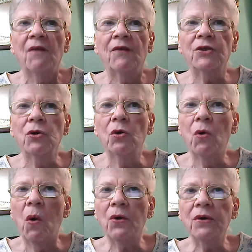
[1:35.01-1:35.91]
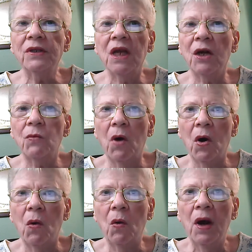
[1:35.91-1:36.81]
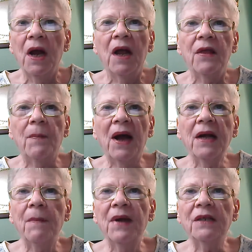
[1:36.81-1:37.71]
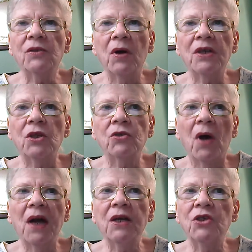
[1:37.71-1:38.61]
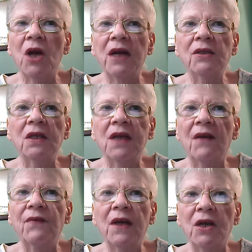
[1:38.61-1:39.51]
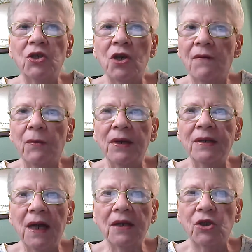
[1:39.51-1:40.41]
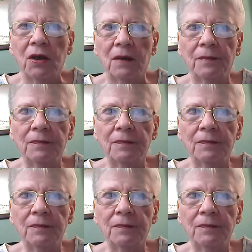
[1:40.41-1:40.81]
for 2 quarters in a row, the Biden administration tried to change the definition of a recession.